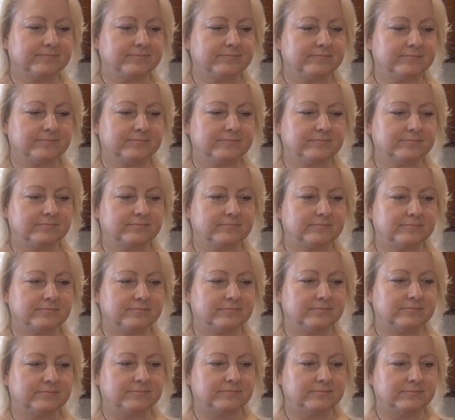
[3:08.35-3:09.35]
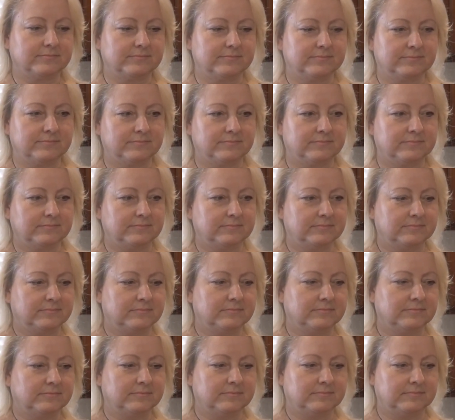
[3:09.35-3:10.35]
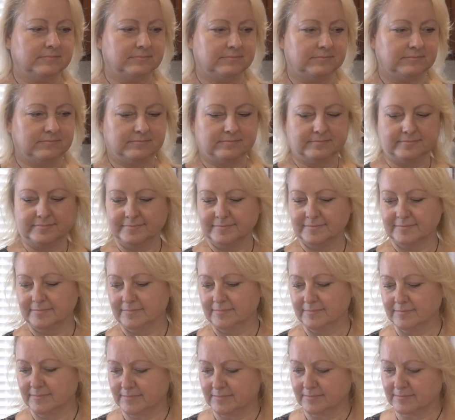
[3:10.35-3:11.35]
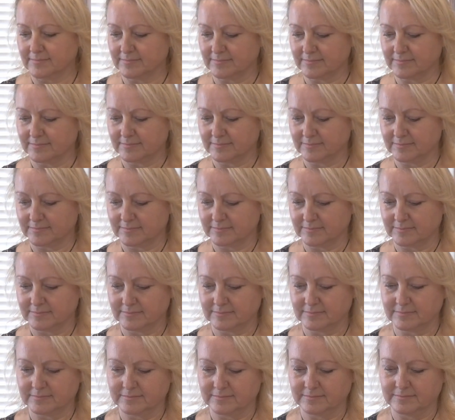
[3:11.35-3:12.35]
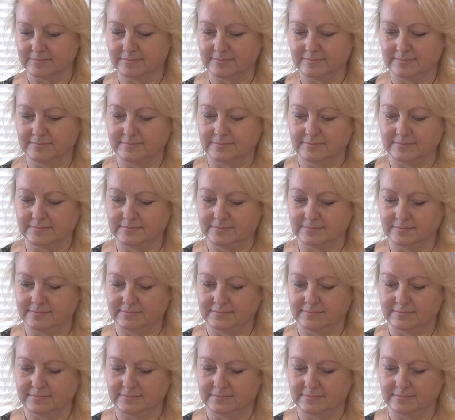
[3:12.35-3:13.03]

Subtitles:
Nothing is said.